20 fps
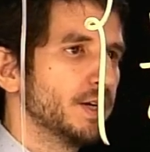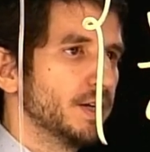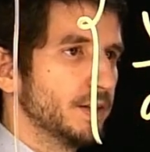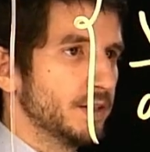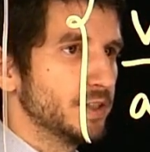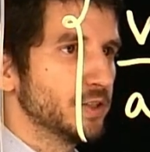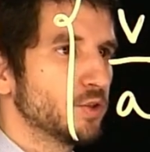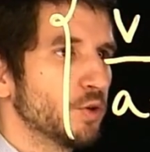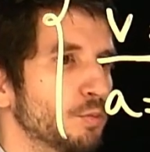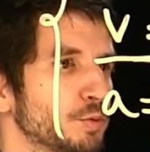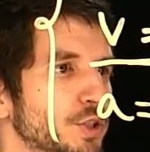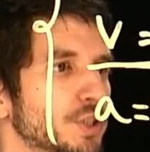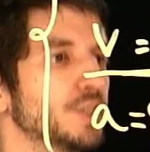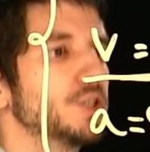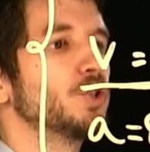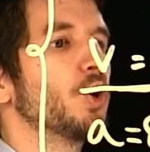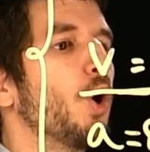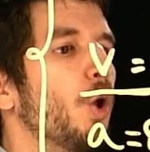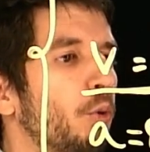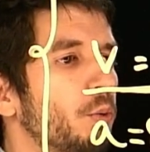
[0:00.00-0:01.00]
This object
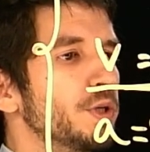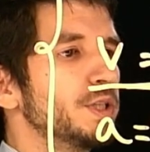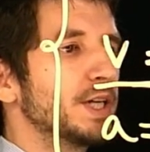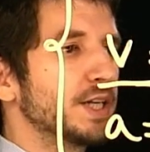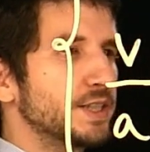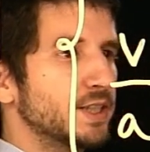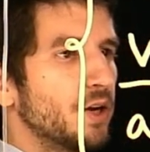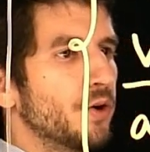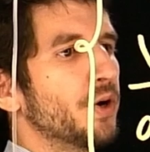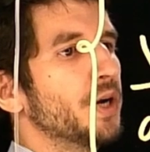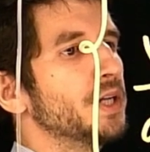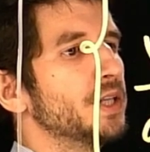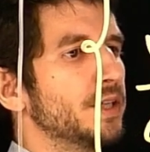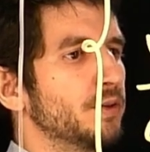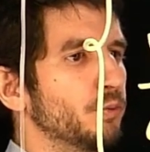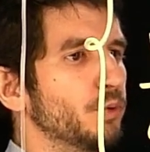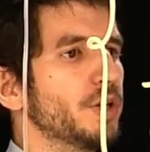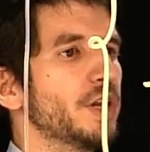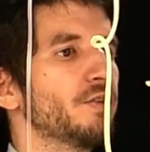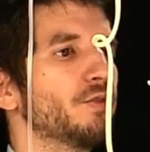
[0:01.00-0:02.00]
is always
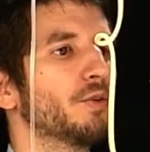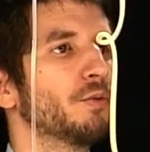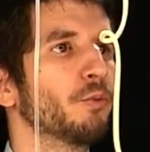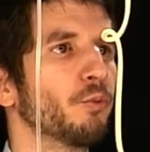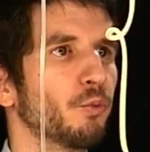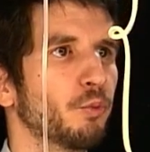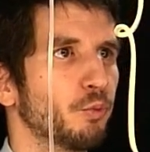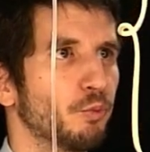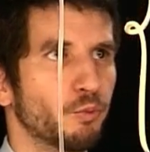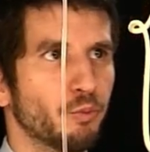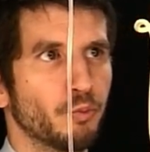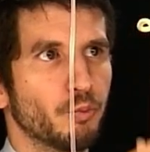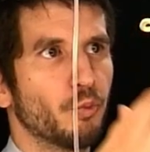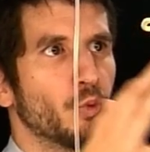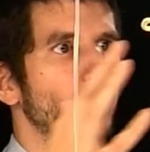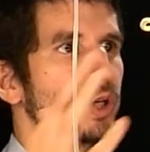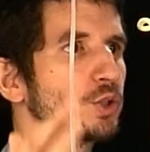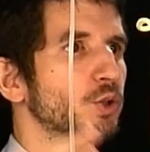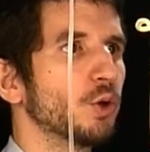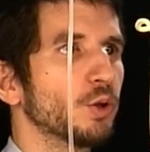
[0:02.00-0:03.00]
accelerating. We never
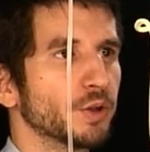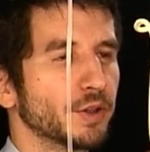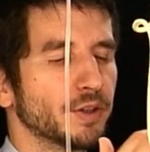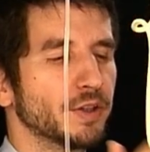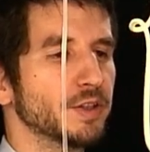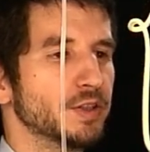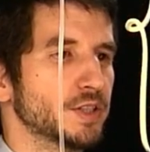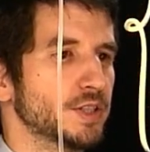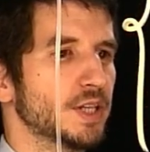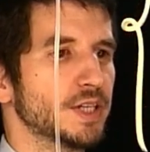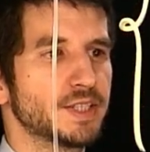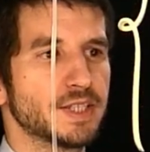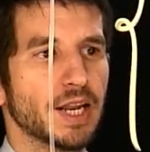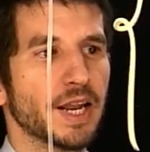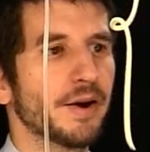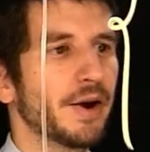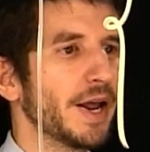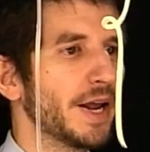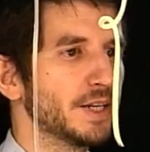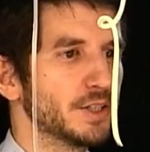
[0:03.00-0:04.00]
were told that it
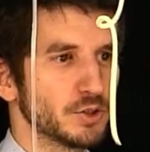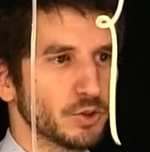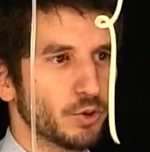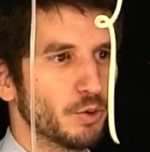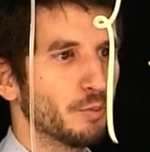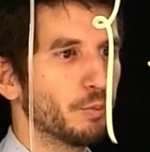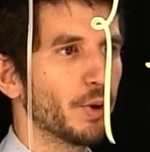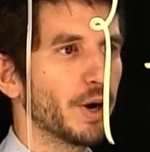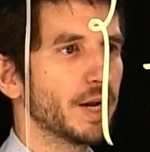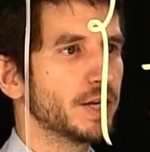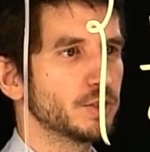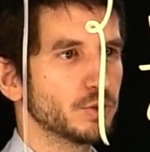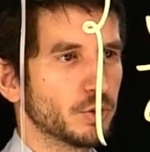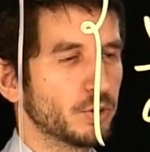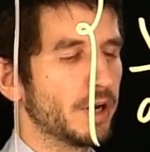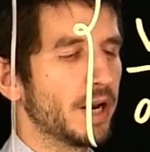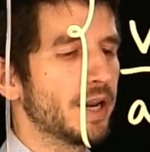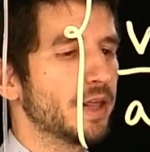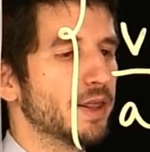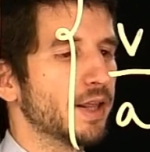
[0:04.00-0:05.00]
decelerates or brakes
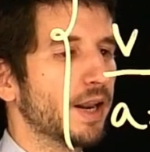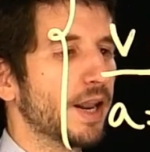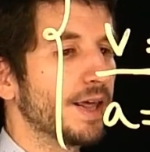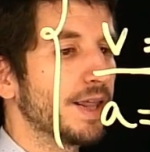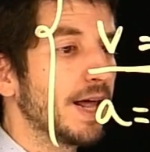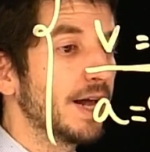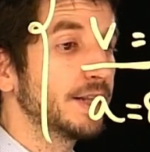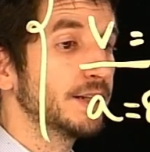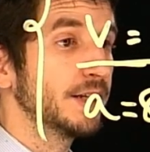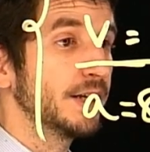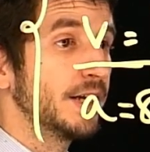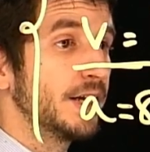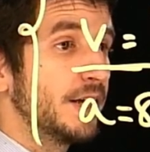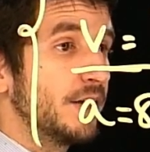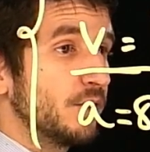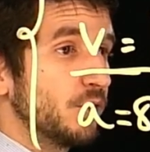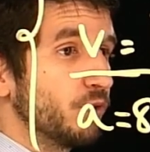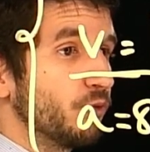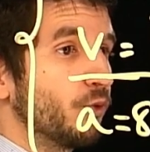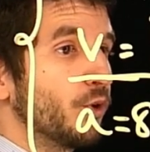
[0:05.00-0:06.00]
or anything like that.
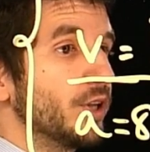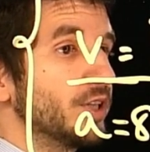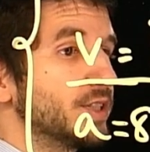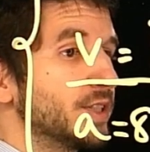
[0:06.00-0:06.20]
Therefore, it's